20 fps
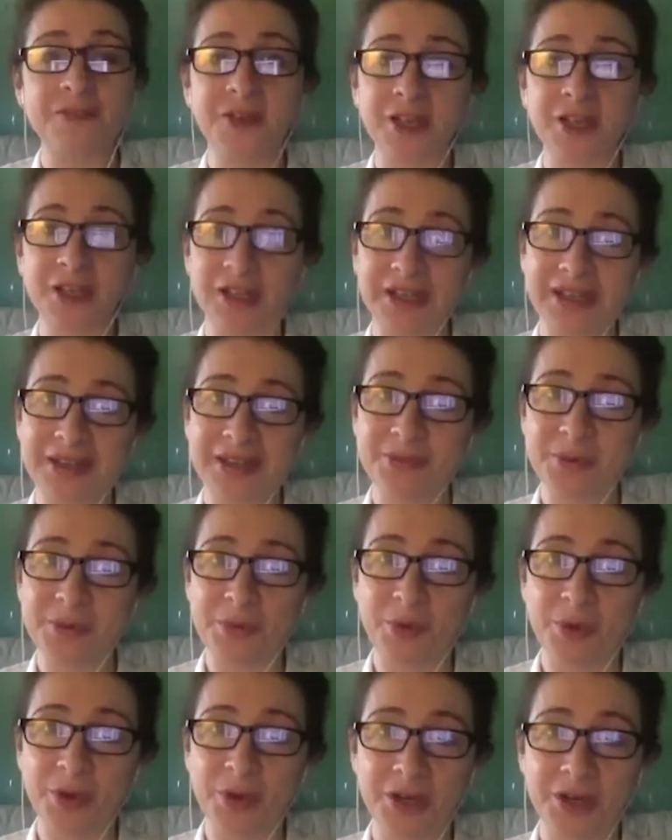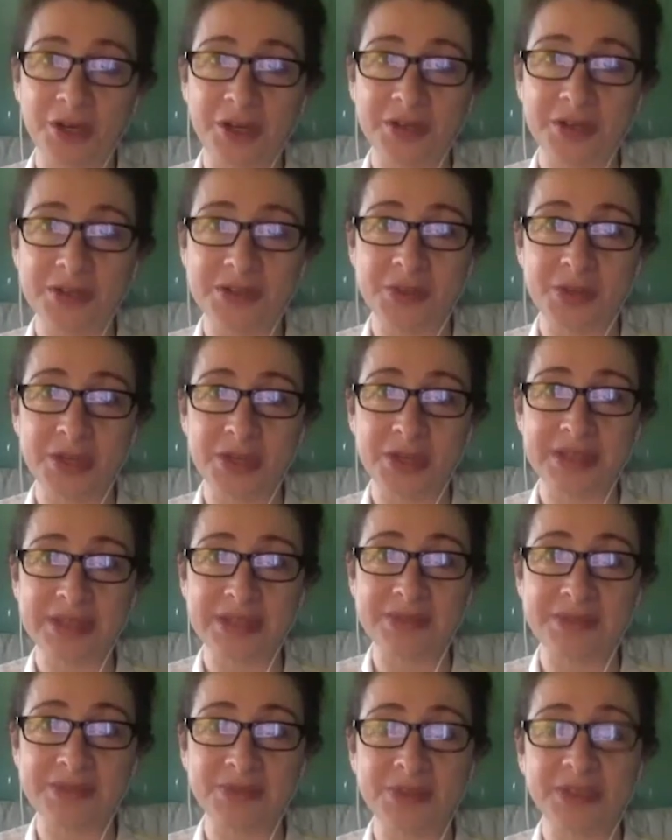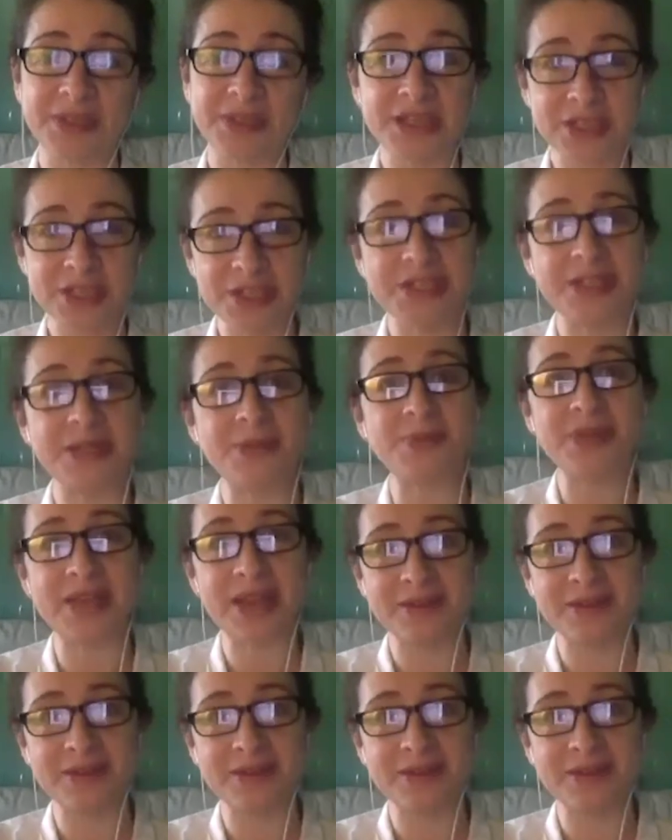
good reporter source relationships,